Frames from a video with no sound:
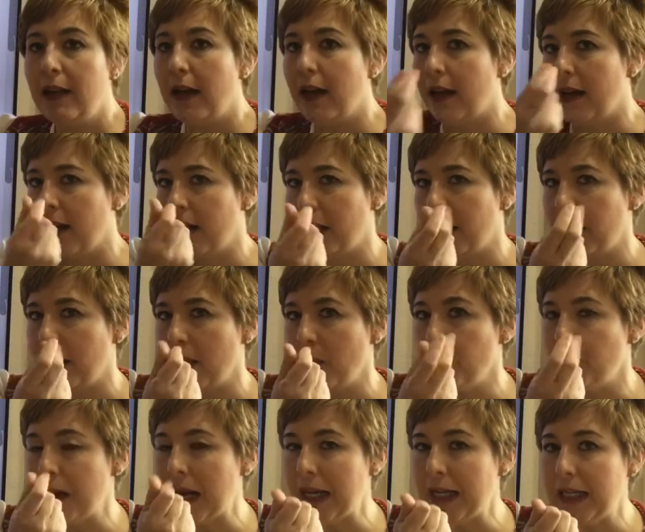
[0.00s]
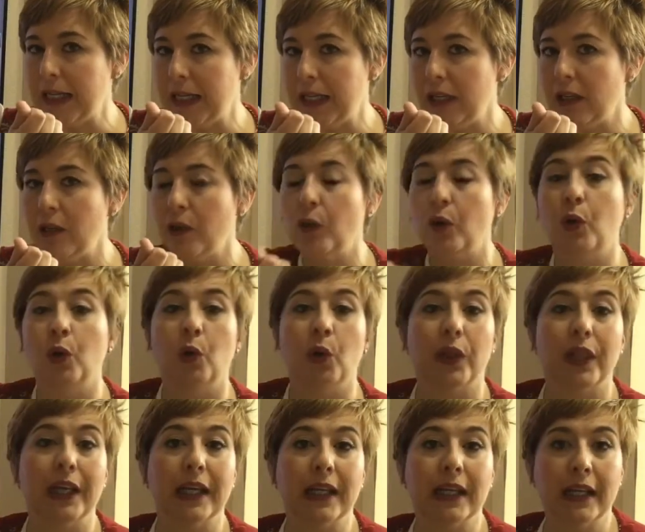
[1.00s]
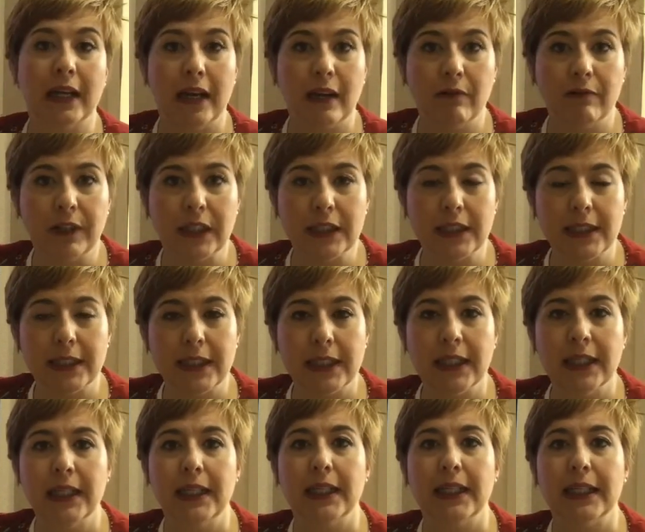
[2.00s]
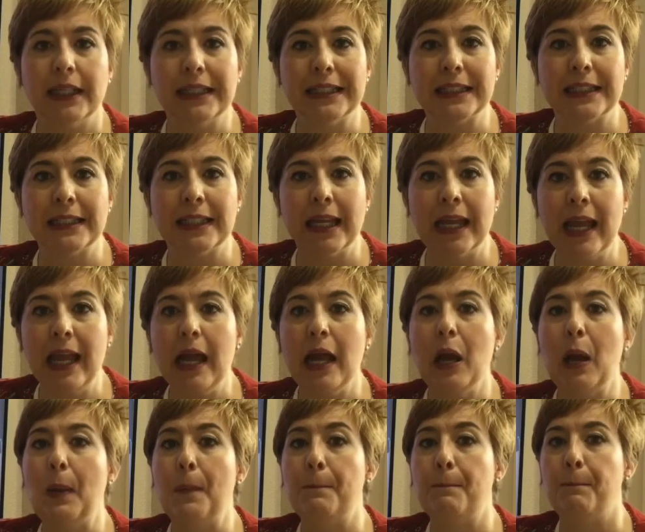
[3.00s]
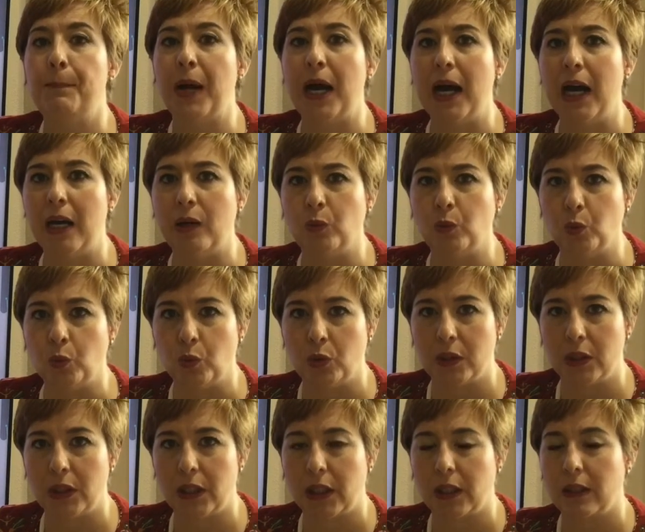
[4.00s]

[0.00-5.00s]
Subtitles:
And the money or the currency is the pound.